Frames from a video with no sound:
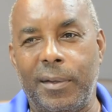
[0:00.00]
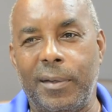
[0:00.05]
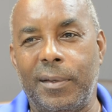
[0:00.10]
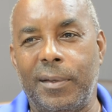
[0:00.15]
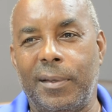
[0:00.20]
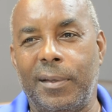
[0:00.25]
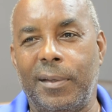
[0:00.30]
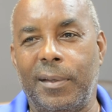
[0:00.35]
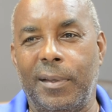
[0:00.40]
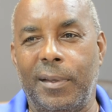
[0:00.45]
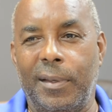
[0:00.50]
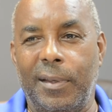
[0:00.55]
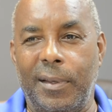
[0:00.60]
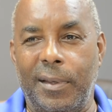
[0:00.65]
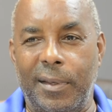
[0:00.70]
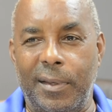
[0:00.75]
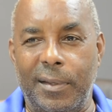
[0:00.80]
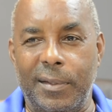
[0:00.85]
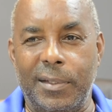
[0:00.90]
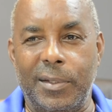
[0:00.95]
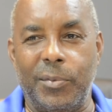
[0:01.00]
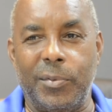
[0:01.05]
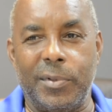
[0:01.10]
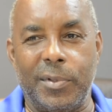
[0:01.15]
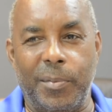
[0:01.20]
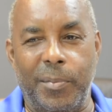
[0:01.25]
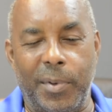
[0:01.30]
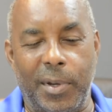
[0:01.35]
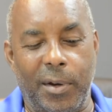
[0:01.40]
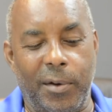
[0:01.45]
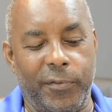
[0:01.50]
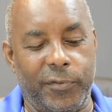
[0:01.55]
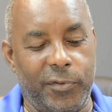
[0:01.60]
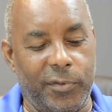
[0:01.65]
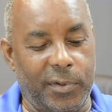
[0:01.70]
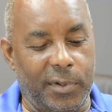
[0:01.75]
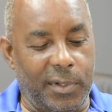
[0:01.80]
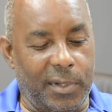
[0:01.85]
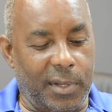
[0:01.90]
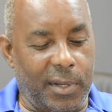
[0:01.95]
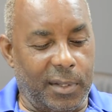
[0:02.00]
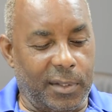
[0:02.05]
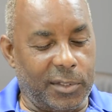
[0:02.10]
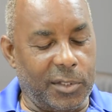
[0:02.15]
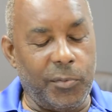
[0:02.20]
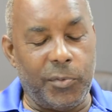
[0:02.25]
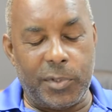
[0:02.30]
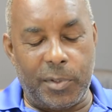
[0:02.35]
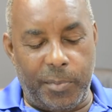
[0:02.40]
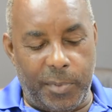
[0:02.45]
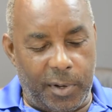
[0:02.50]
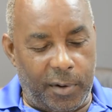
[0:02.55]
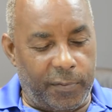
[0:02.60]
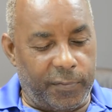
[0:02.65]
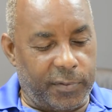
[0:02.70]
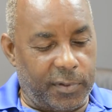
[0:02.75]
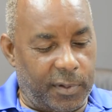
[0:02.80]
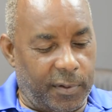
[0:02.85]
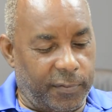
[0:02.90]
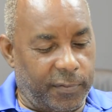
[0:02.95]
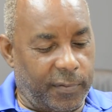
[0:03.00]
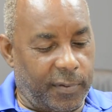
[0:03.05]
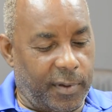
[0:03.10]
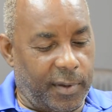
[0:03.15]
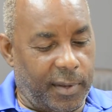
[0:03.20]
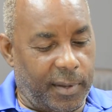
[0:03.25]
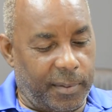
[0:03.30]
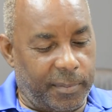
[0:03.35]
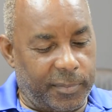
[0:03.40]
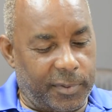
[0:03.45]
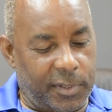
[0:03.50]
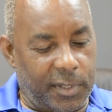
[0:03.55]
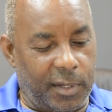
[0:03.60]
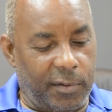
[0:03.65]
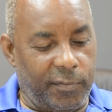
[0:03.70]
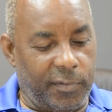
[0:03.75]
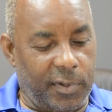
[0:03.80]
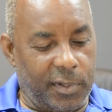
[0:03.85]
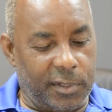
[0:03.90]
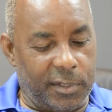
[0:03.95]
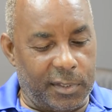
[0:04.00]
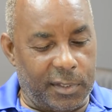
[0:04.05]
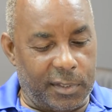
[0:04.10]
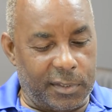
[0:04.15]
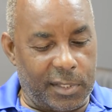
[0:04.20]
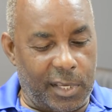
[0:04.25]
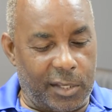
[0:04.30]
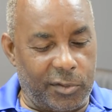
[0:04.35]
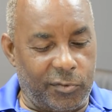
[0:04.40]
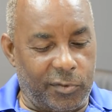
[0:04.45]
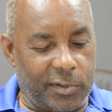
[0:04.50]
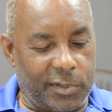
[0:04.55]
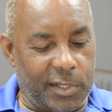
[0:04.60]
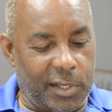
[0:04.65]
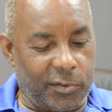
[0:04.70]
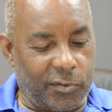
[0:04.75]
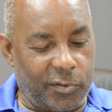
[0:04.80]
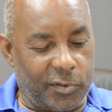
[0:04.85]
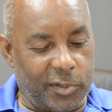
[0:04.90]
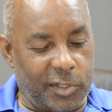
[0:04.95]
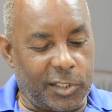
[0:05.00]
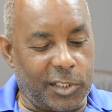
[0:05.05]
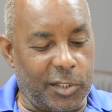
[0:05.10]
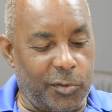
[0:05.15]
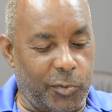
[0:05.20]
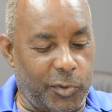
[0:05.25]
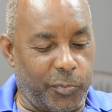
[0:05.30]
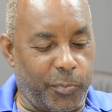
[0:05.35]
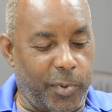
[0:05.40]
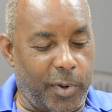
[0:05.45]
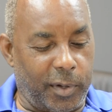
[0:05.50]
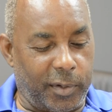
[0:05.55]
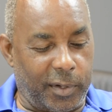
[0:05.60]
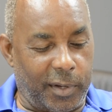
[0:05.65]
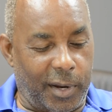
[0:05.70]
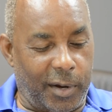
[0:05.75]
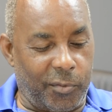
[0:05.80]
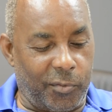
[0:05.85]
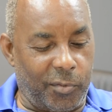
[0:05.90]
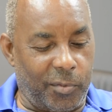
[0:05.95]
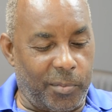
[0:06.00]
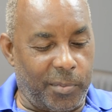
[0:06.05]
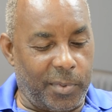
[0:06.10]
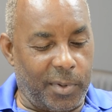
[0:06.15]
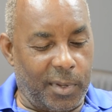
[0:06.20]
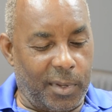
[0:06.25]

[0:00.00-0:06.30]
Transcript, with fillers: Yeah she was the mayor of Trinidad. She was the mayor of, of um, Stevenage, etc., etc. So she was part of that group.